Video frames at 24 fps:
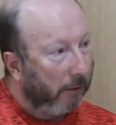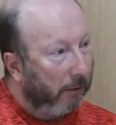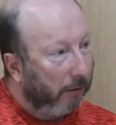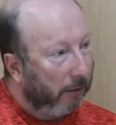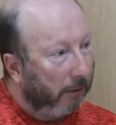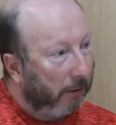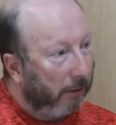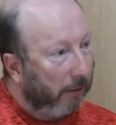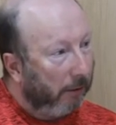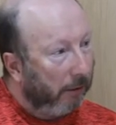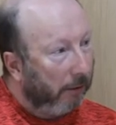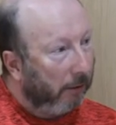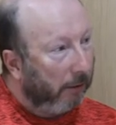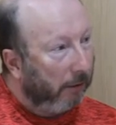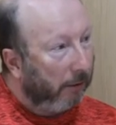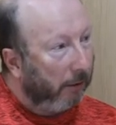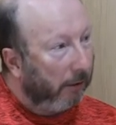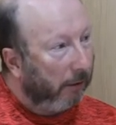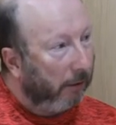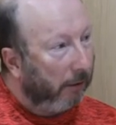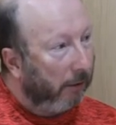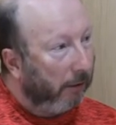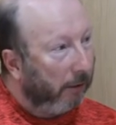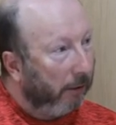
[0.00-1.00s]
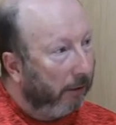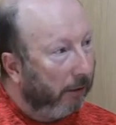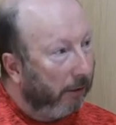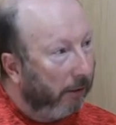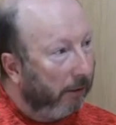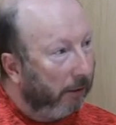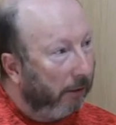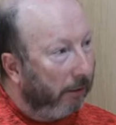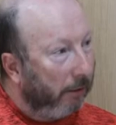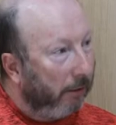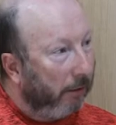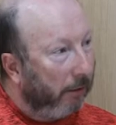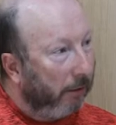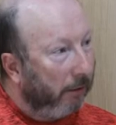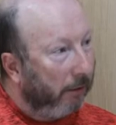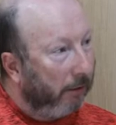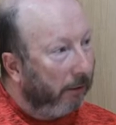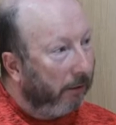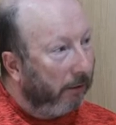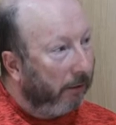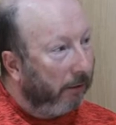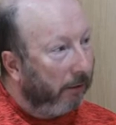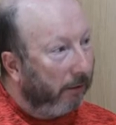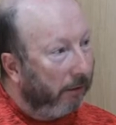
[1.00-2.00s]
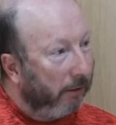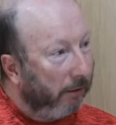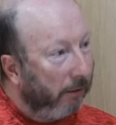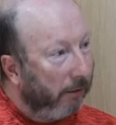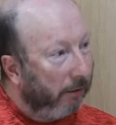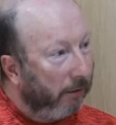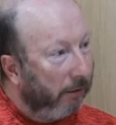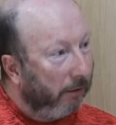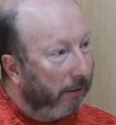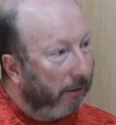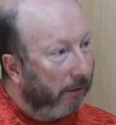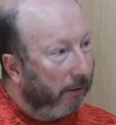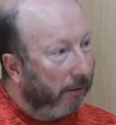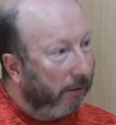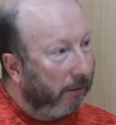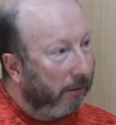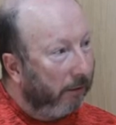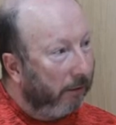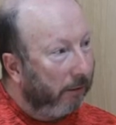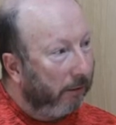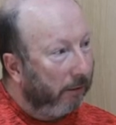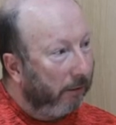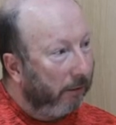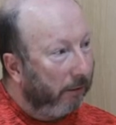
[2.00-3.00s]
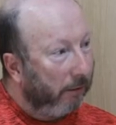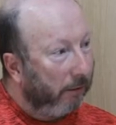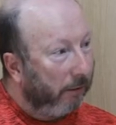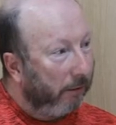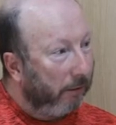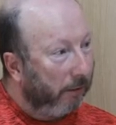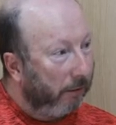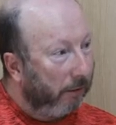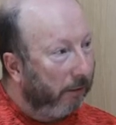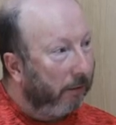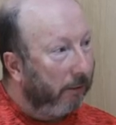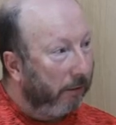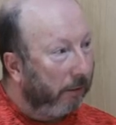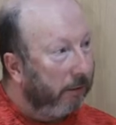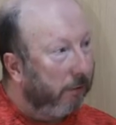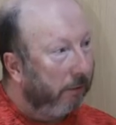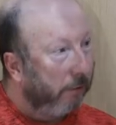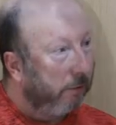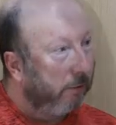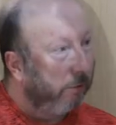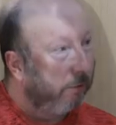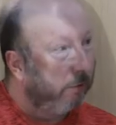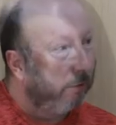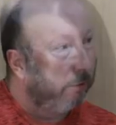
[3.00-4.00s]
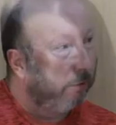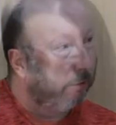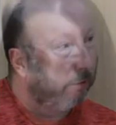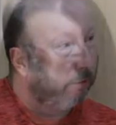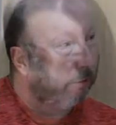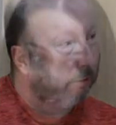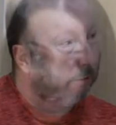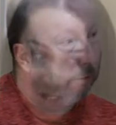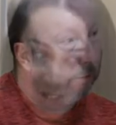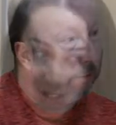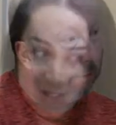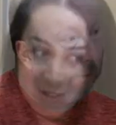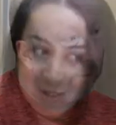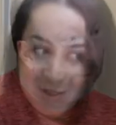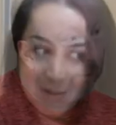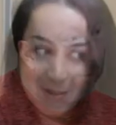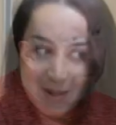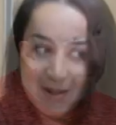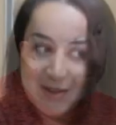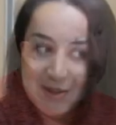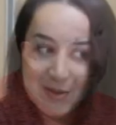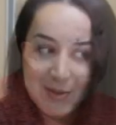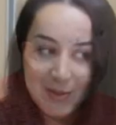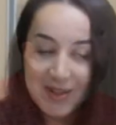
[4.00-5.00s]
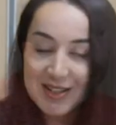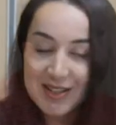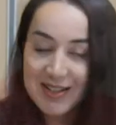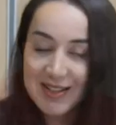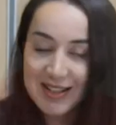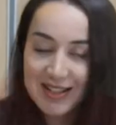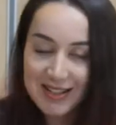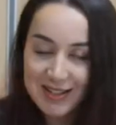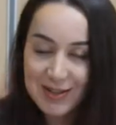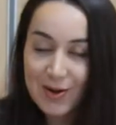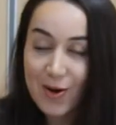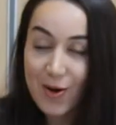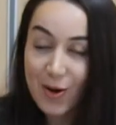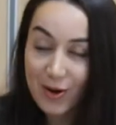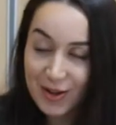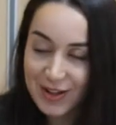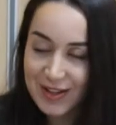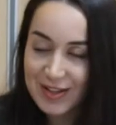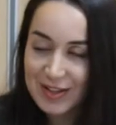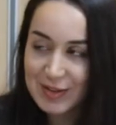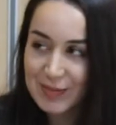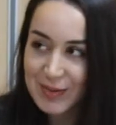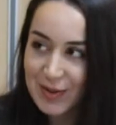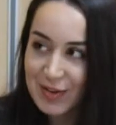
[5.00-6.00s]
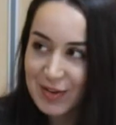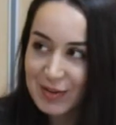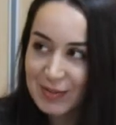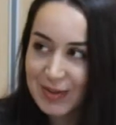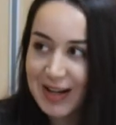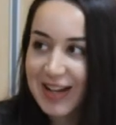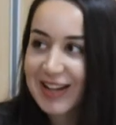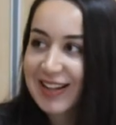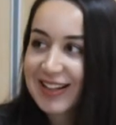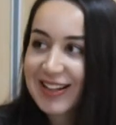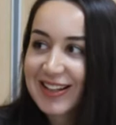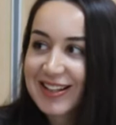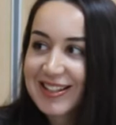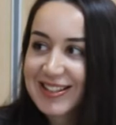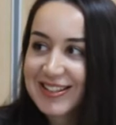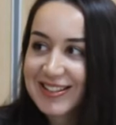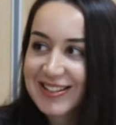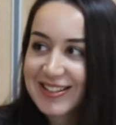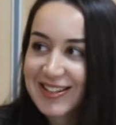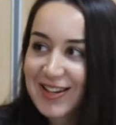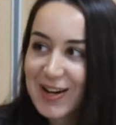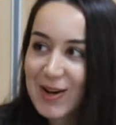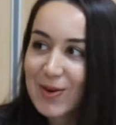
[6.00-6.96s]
Yeah, but obviously you realise the consequences. You mentioned the blacklist, and I think you mentioned once that it's an honour to be on the blacklist.